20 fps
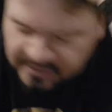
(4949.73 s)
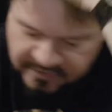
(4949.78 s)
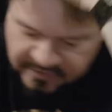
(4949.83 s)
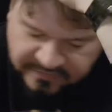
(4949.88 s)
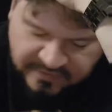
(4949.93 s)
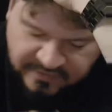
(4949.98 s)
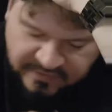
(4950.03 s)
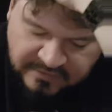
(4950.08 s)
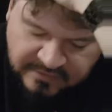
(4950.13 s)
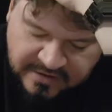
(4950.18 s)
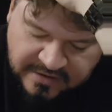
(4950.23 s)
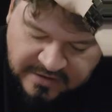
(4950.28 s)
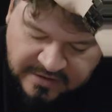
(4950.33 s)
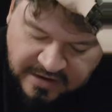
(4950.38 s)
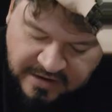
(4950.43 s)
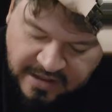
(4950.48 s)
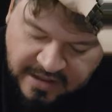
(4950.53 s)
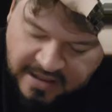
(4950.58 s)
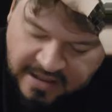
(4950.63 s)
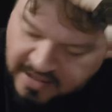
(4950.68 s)
theory
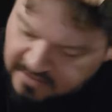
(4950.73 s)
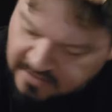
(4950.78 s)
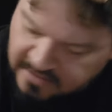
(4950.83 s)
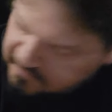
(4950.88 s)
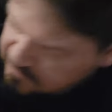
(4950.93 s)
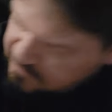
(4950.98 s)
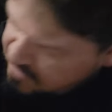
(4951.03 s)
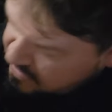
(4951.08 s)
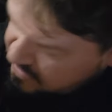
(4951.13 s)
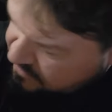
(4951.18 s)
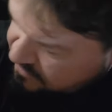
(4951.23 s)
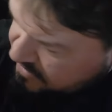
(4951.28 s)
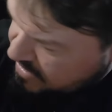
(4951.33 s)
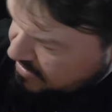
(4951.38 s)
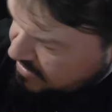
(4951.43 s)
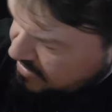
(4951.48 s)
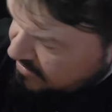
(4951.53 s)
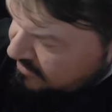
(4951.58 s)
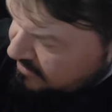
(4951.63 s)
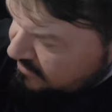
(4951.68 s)
that I have about
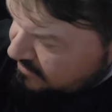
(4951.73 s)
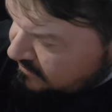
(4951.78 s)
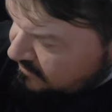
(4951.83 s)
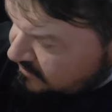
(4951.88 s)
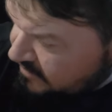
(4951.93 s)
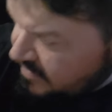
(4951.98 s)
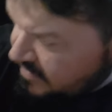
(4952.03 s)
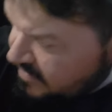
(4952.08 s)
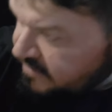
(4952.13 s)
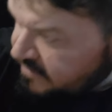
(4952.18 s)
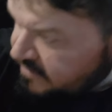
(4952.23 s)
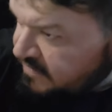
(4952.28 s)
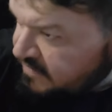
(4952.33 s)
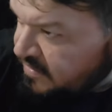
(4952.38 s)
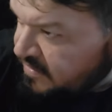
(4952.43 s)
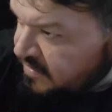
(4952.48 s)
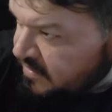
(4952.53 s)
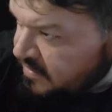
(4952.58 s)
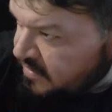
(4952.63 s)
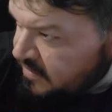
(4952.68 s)
that is that
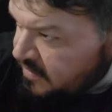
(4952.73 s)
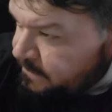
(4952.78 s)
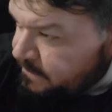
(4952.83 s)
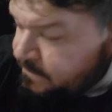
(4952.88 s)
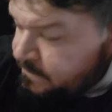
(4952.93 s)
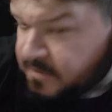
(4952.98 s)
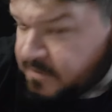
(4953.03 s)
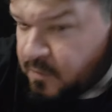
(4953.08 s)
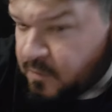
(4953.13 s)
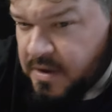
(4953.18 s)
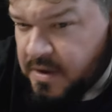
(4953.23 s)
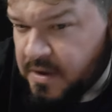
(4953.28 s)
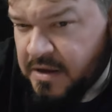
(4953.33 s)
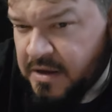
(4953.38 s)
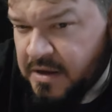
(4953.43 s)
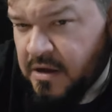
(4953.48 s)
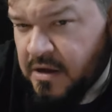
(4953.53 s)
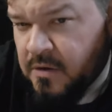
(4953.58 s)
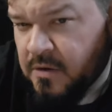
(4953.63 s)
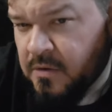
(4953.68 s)
the
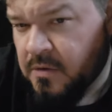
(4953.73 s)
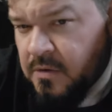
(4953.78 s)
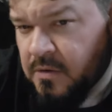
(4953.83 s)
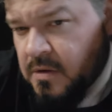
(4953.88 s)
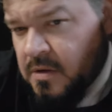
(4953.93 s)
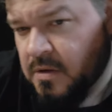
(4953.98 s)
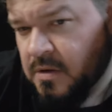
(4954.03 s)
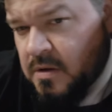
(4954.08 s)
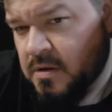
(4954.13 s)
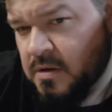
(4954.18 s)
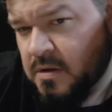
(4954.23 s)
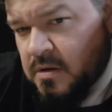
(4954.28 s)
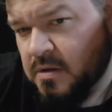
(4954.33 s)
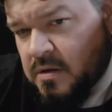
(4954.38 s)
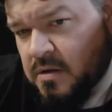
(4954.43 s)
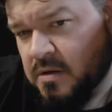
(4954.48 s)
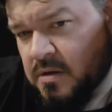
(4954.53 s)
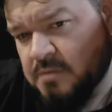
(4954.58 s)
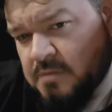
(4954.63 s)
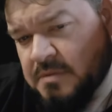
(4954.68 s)
Wendigo
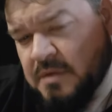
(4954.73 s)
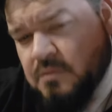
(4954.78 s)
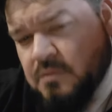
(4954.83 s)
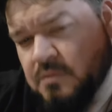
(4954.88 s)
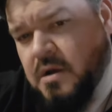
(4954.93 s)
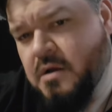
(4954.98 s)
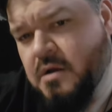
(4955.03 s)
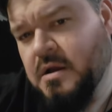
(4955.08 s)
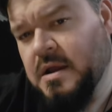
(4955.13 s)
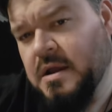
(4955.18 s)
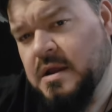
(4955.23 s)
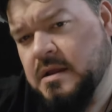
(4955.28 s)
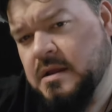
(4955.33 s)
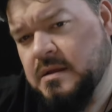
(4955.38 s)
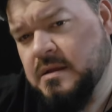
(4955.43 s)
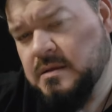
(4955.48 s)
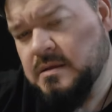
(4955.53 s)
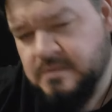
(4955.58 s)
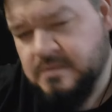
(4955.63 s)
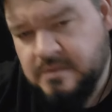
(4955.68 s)
could be
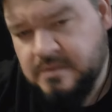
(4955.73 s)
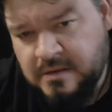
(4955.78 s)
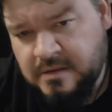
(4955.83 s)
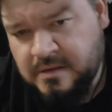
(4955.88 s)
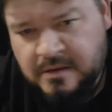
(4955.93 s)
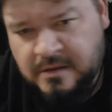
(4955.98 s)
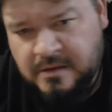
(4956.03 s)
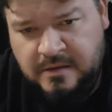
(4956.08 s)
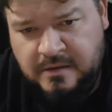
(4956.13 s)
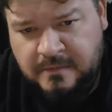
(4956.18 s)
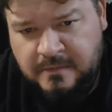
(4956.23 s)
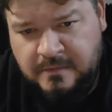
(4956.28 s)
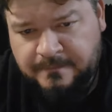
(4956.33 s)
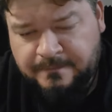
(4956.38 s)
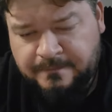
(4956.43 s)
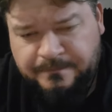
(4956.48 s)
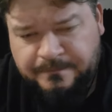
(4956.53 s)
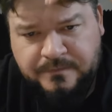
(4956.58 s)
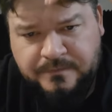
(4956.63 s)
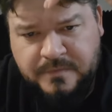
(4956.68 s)
wearing
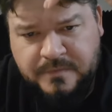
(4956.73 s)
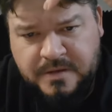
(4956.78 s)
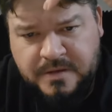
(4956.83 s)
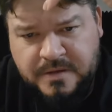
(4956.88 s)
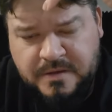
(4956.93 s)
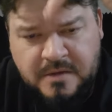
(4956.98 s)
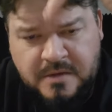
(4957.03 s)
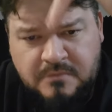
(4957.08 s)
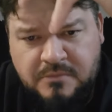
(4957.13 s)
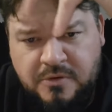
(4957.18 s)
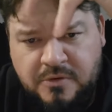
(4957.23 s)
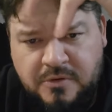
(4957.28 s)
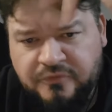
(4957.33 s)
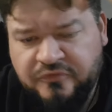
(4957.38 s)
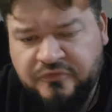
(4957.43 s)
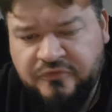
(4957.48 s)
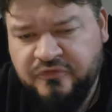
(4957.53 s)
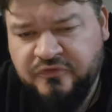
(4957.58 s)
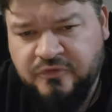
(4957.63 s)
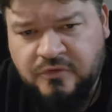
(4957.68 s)
a
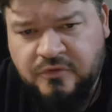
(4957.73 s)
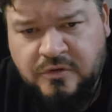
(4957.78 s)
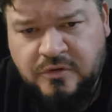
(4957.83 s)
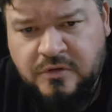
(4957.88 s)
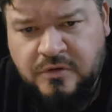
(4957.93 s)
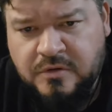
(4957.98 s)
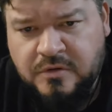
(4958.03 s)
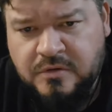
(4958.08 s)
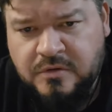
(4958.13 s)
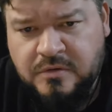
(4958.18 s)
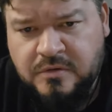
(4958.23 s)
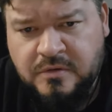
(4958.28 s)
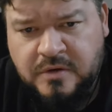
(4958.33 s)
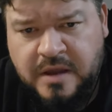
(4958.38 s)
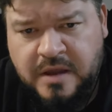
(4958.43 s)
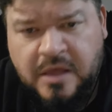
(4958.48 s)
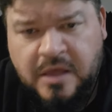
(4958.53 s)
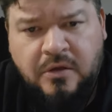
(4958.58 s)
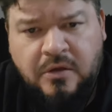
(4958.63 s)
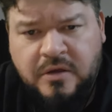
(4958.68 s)
moose
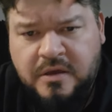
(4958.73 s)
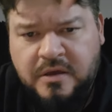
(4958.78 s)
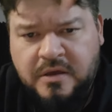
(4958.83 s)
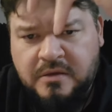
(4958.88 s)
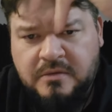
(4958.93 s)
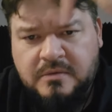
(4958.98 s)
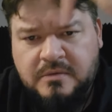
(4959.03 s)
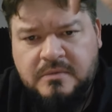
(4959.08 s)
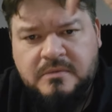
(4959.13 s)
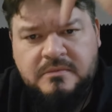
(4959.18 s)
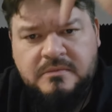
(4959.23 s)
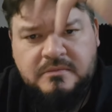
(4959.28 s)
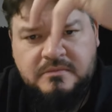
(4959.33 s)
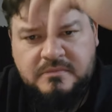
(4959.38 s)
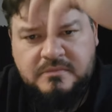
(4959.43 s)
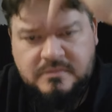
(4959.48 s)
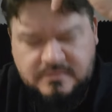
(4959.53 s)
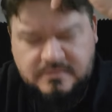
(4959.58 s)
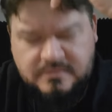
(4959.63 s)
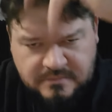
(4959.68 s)
or elk
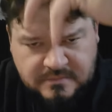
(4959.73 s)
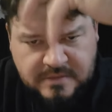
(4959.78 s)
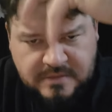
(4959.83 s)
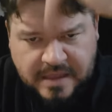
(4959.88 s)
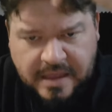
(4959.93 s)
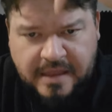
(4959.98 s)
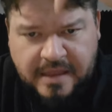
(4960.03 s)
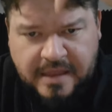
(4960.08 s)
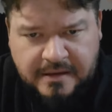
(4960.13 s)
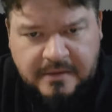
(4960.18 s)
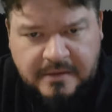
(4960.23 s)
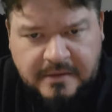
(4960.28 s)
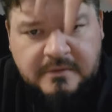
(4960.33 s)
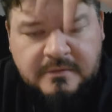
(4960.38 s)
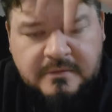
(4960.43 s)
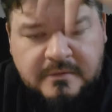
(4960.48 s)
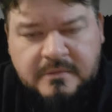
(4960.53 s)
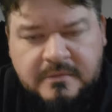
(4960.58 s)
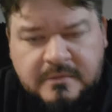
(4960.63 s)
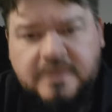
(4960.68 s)
head,
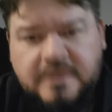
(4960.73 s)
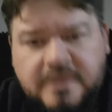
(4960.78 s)
like a